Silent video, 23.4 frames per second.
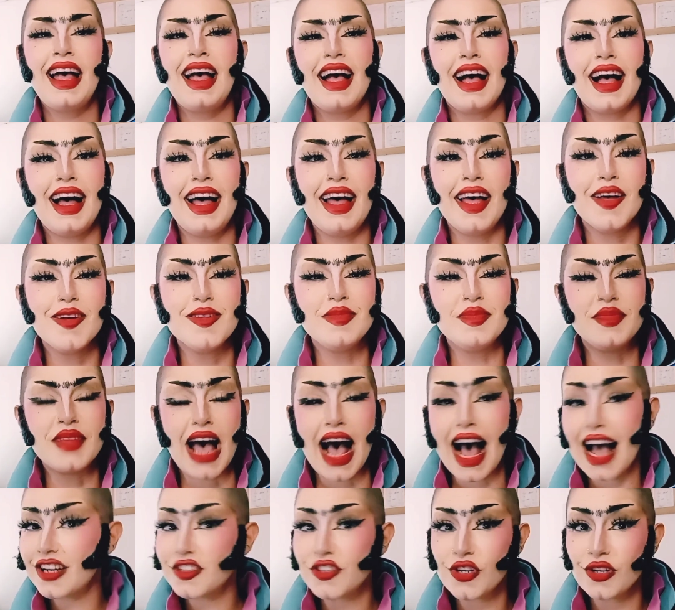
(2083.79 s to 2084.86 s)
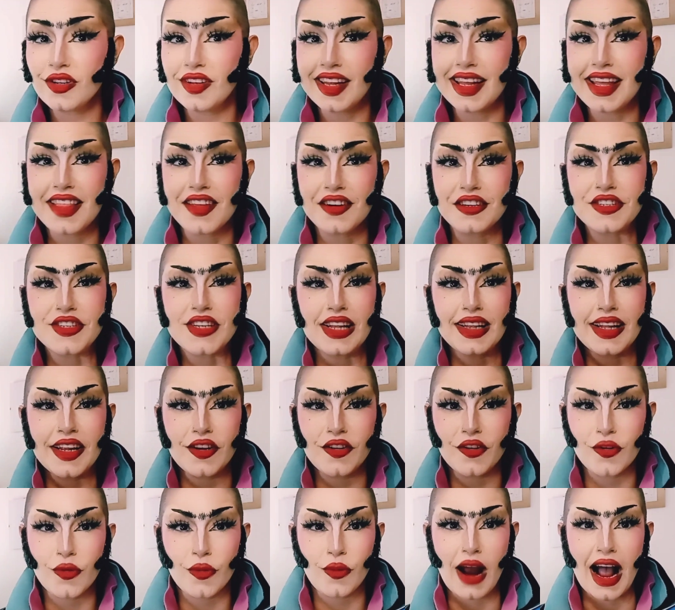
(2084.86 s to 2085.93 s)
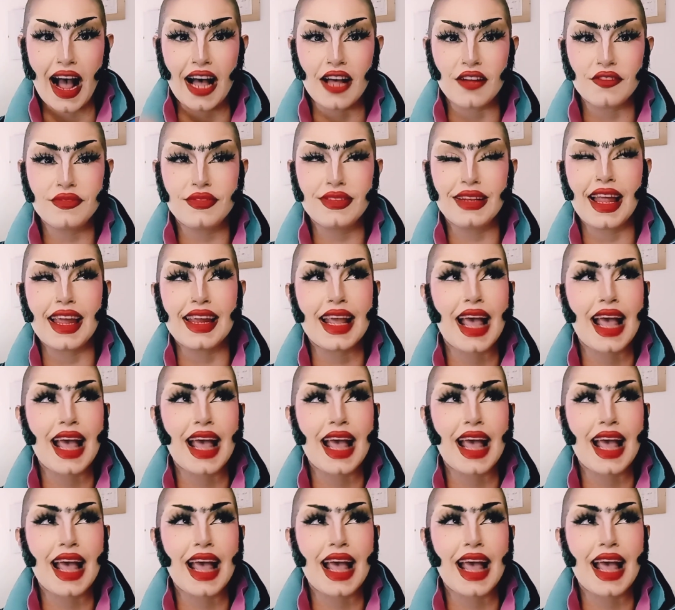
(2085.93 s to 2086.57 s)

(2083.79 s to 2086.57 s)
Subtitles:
Actually, there's a little graph, like,